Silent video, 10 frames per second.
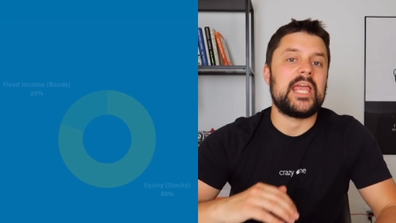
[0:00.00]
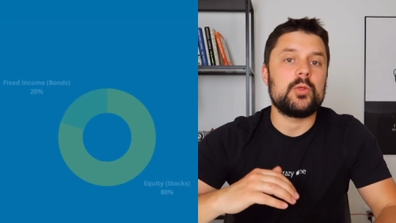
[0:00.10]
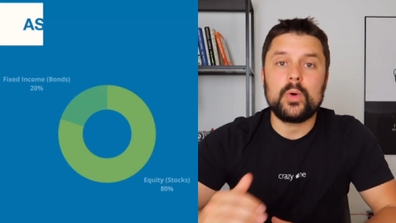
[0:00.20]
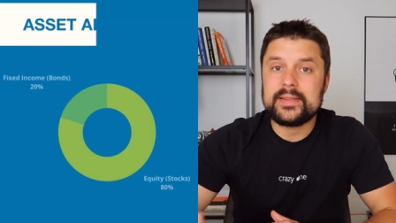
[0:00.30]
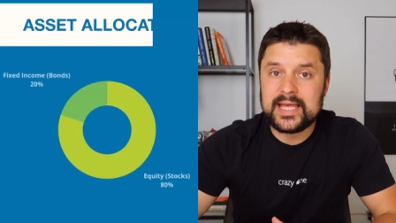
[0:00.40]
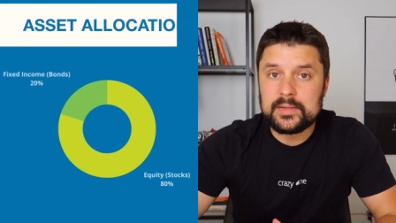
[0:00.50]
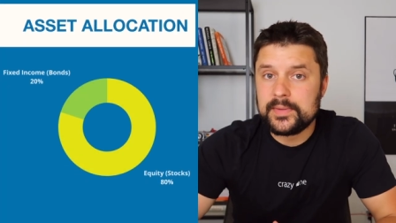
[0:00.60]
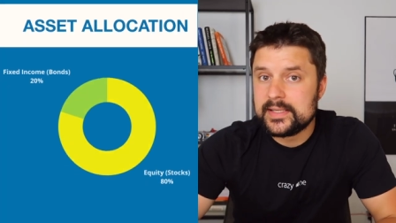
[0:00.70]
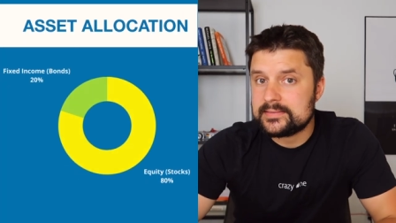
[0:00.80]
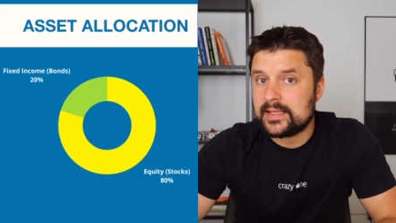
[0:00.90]
And what that
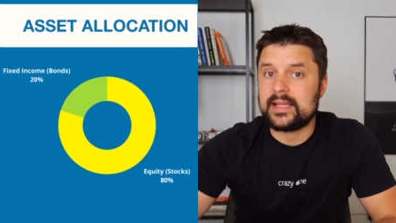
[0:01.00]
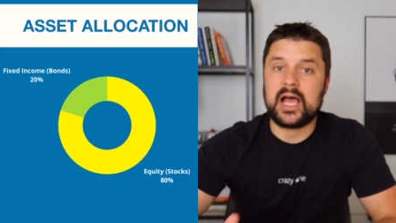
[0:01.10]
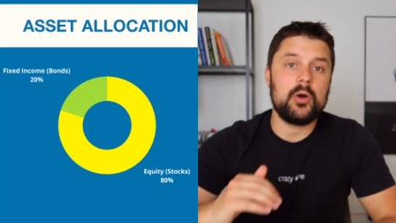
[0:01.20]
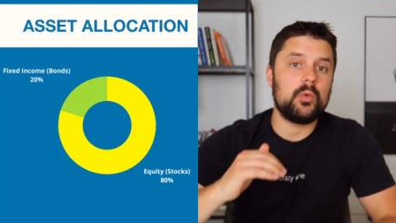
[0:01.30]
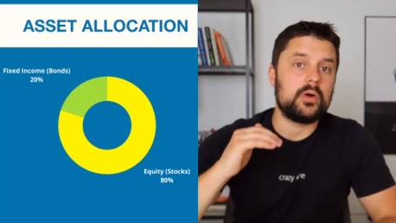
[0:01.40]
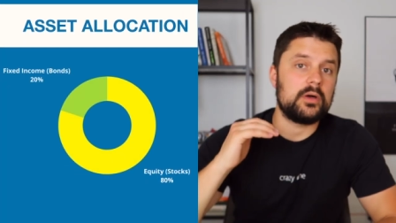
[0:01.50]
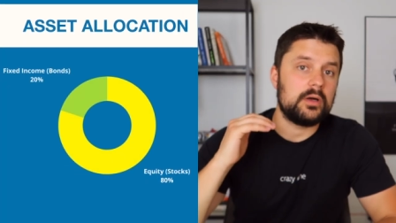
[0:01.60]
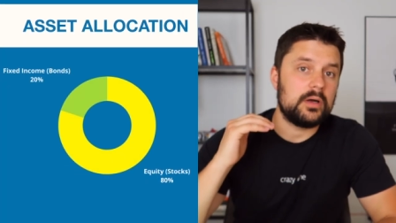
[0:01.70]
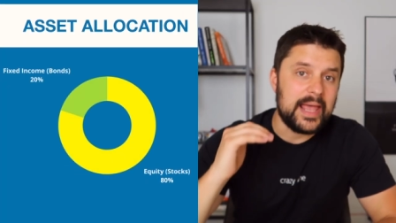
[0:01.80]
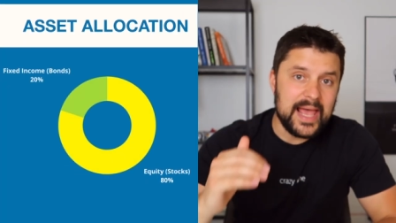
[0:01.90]
means that
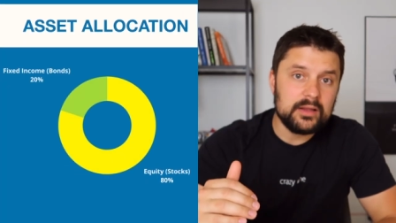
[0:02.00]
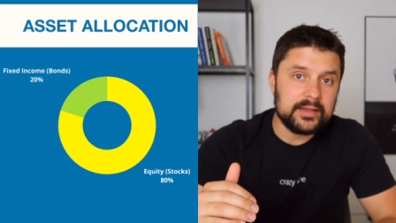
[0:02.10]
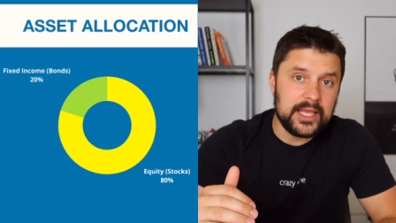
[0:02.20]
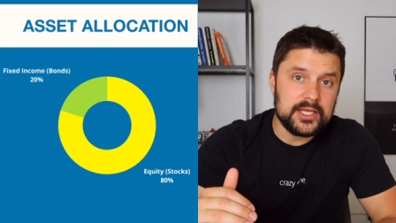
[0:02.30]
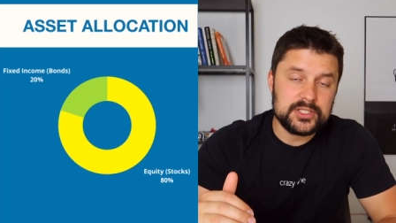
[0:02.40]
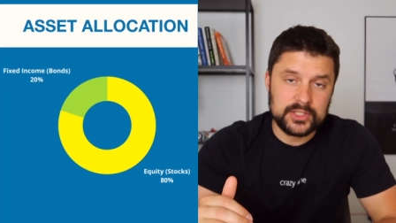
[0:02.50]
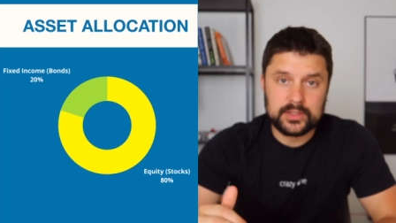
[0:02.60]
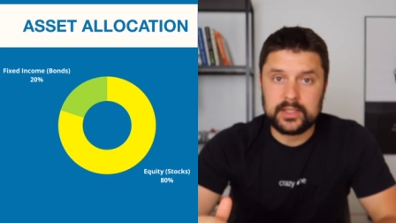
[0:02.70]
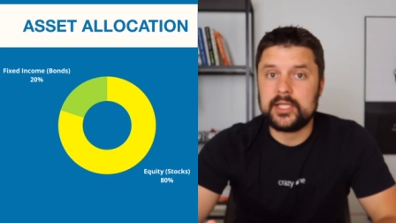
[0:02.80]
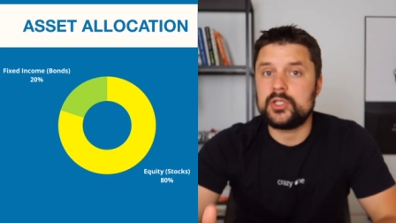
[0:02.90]
our
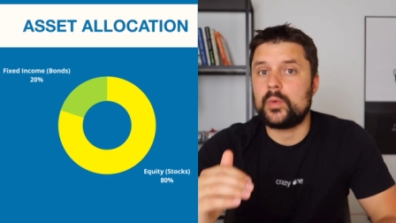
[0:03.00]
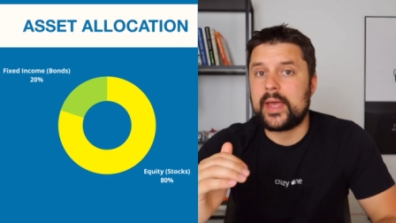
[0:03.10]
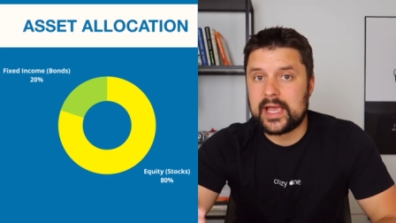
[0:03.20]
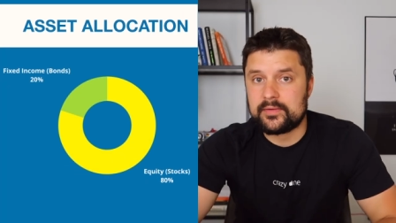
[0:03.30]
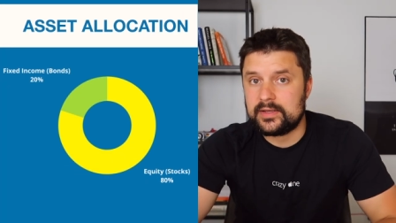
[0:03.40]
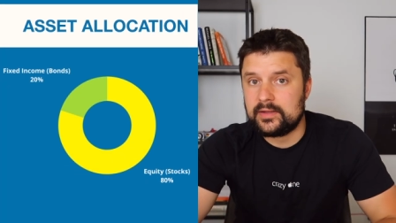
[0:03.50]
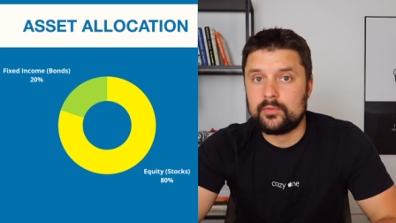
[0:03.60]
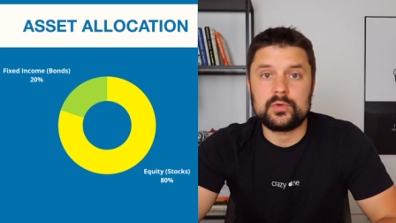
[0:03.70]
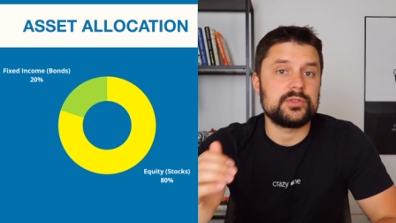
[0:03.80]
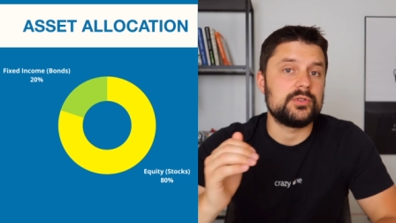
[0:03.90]
allocation into equity
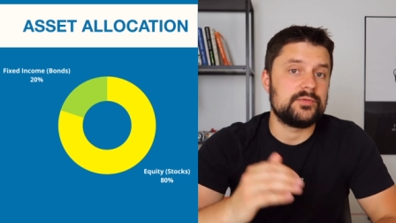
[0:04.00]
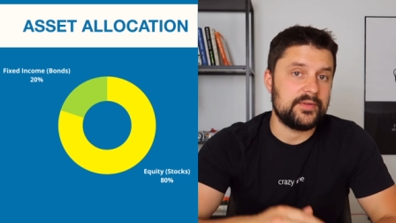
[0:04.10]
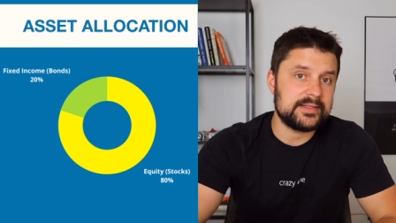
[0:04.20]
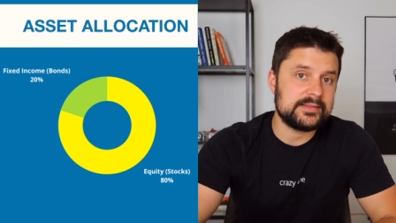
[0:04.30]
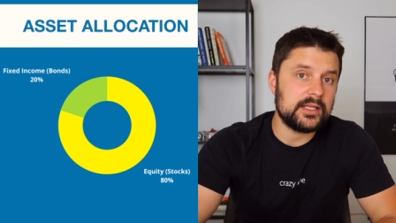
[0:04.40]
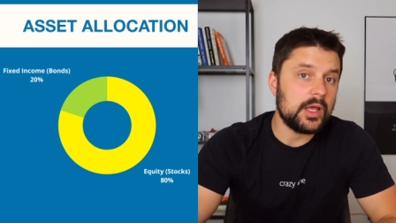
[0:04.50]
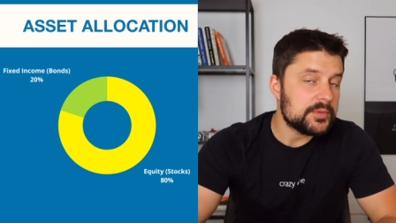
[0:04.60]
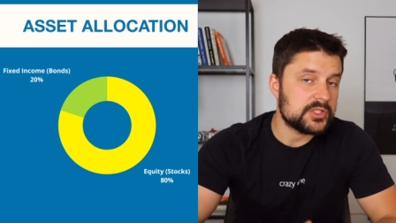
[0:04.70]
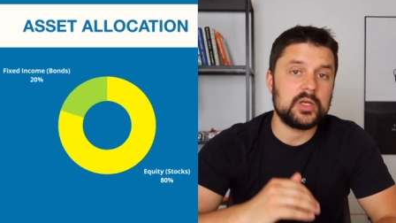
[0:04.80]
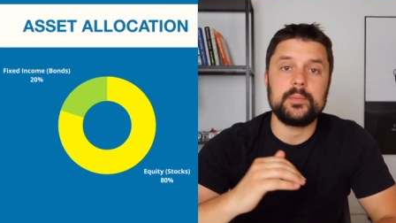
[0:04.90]
versus fixed income
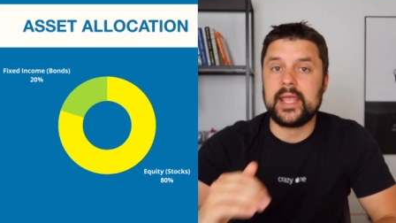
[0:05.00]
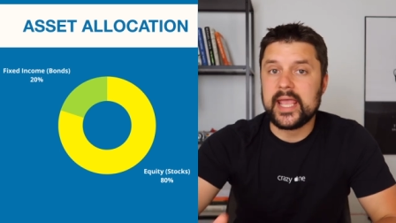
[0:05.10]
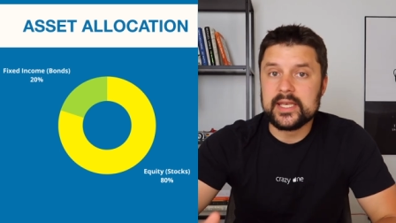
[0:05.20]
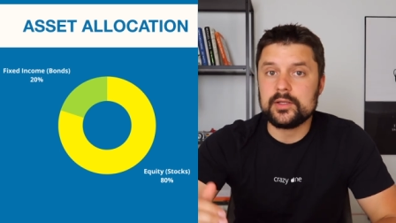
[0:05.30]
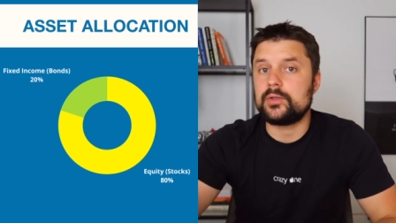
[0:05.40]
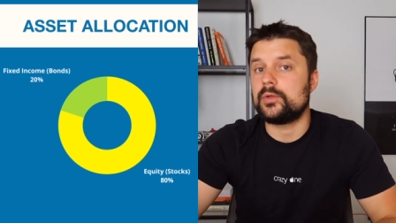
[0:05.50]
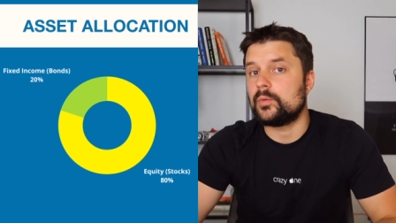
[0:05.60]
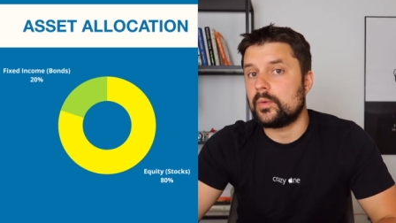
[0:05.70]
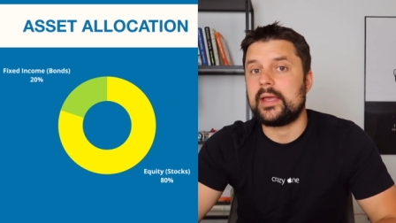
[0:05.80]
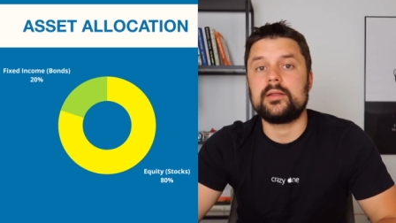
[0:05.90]
is going to be eighty
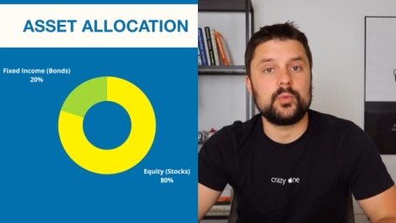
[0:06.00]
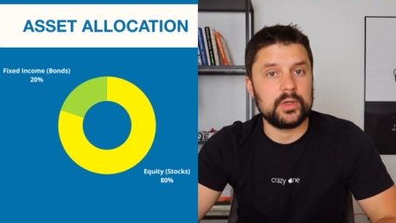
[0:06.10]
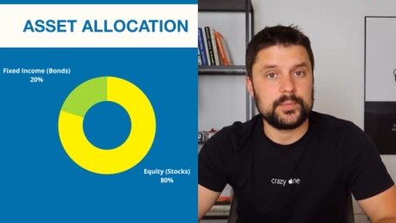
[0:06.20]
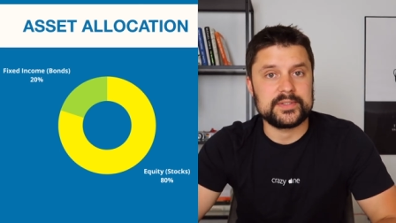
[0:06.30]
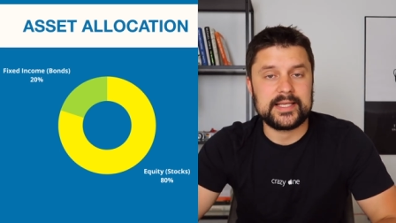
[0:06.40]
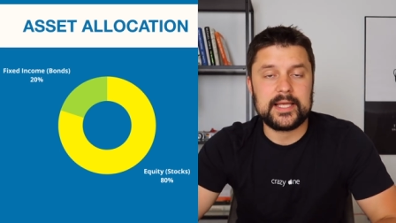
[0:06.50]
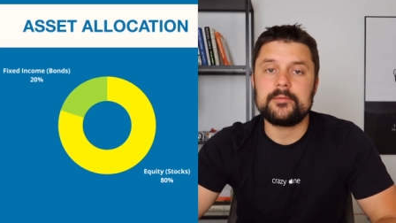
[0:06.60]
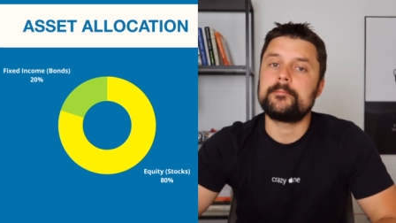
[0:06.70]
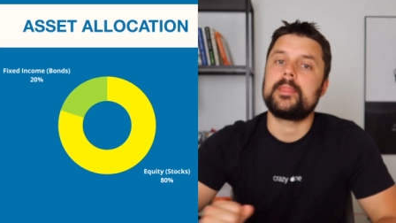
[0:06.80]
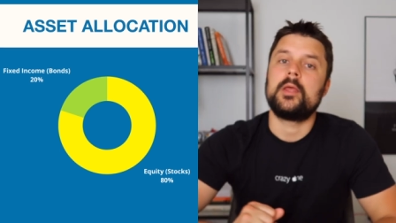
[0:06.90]
to twenty percent,